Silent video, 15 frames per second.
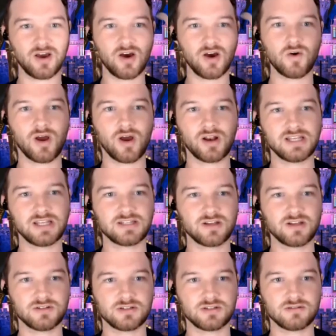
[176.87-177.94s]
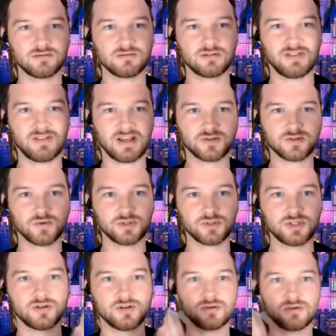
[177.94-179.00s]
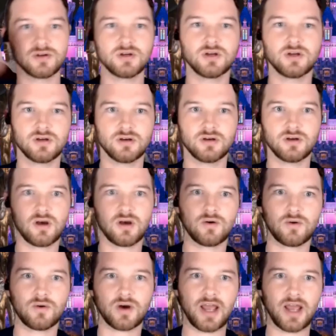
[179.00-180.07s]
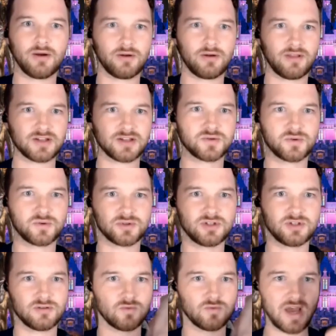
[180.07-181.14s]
oh, Annalise goes to that school too. Oh, I go to that school too. Why